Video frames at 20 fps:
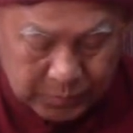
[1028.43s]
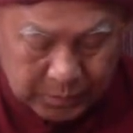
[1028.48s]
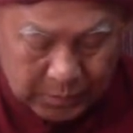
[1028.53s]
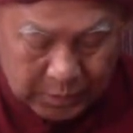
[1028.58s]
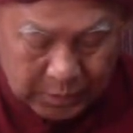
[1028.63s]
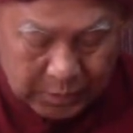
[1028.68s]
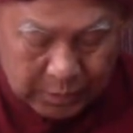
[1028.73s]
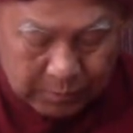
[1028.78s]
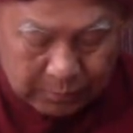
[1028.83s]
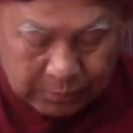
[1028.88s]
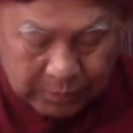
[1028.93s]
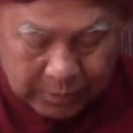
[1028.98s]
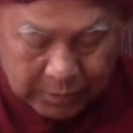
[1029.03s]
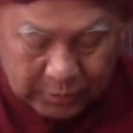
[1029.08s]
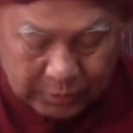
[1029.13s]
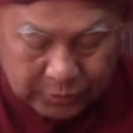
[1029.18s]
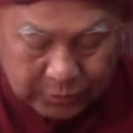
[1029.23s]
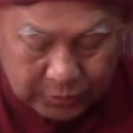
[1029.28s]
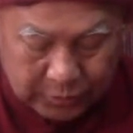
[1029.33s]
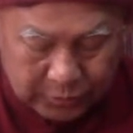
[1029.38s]
in our
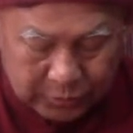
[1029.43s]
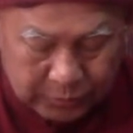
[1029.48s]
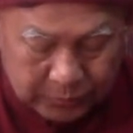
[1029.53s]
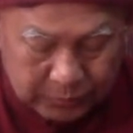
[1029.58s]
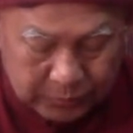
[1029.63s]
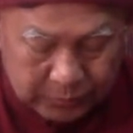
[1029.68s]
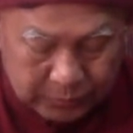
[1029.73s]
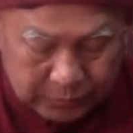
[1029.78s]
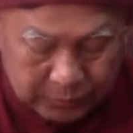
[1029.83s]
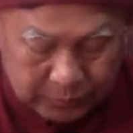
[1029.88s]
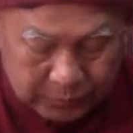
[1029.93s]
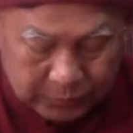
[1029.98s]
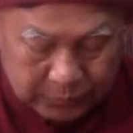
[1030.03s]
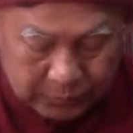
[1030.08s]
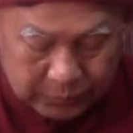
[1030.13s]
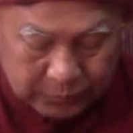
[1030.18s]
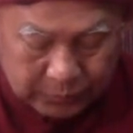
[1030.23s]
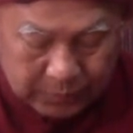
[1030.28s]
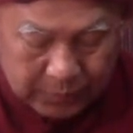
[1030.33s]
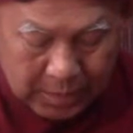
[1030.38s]
practice
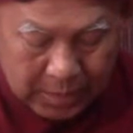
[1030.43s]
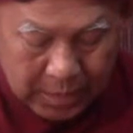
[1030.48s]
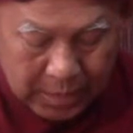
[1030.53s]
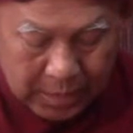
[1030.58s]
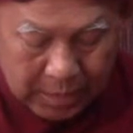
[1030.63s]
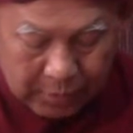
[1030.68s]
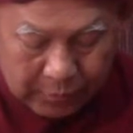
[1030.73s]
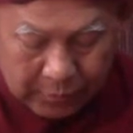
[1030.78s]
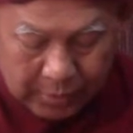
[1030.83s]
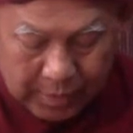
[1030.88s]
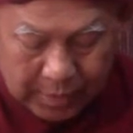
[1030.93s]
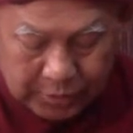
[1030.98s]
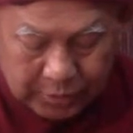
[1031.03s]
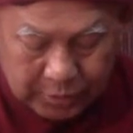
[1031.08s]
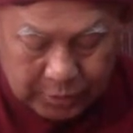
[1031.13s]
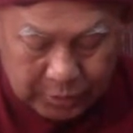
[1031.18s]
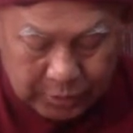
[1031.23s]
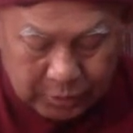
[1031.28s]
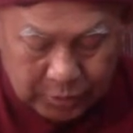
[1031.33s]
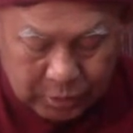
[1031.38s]

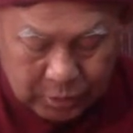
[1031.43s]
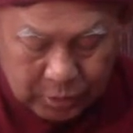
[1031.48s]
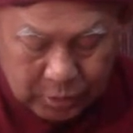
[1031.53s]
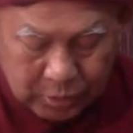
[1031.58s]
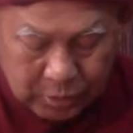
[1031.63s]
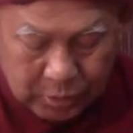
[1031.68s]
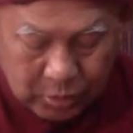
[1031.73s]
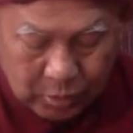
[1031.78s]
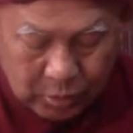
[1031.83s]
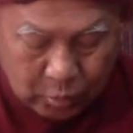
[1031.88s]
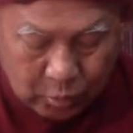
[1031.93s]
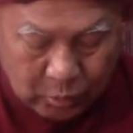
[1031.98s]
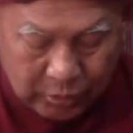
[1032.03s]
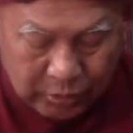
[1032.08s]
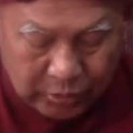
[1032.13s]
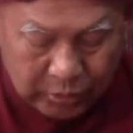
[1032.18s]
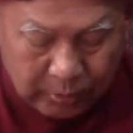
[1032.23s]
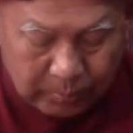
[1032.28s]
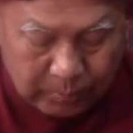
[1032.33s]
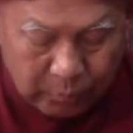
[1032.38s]
arises
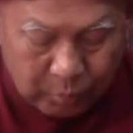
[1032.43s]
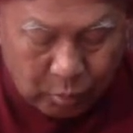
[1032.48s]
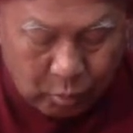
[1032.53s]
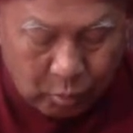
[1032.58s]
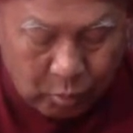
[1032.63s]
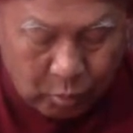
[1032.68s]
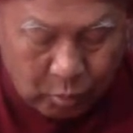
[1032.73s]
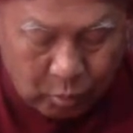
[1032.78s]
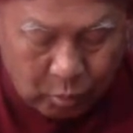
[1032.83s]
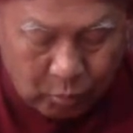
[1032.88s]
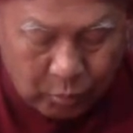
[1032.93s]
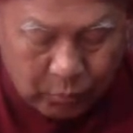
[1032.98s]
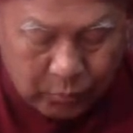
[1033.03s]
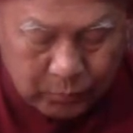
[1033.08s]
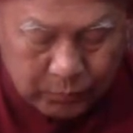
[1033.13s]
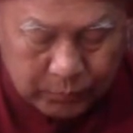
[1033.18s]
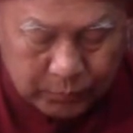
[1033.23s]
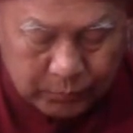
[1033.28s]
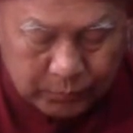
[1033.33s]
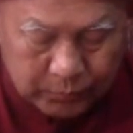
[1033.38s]
when the bow,
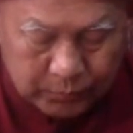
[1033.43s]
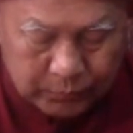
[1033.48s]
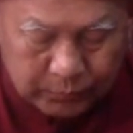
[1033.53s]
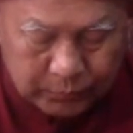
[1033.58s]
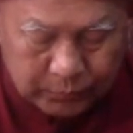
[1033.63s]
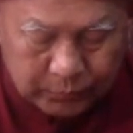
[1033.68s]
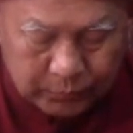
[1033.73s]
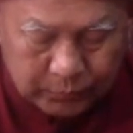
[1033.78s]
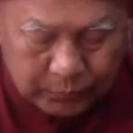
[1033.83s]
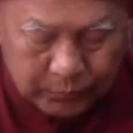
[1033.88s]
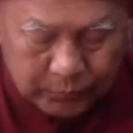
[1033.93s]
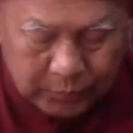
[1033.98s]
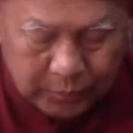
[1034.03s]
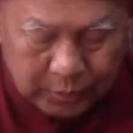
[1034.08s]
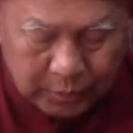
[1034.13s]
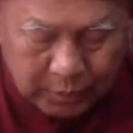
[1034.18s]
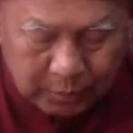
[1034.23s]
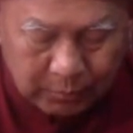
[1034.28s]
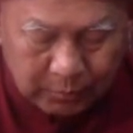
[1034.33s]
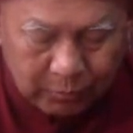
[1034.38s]

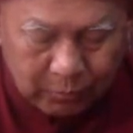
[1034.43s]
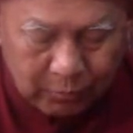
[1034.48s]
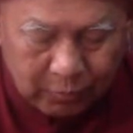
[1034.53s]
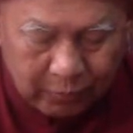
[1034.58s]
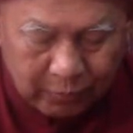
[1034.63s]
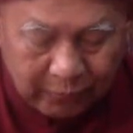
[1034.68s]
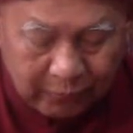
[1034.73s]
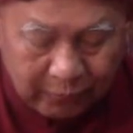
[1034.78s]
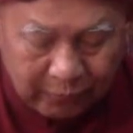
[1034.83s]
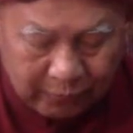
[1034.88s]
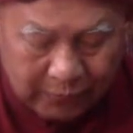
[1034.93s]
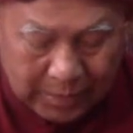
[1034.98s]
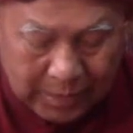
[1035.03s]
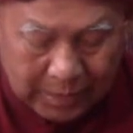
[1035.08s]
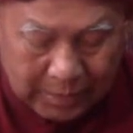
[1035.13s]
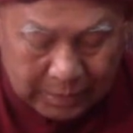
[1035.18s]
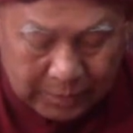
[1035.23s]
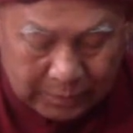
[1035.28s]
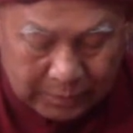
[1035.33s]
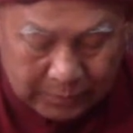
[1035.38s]
the bow of a
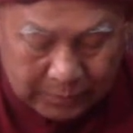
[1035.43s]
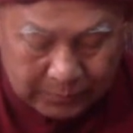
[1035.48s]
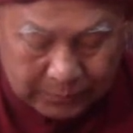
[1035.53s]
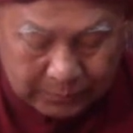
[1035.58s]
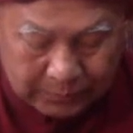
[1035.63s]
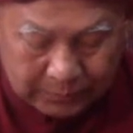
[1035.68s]
violin,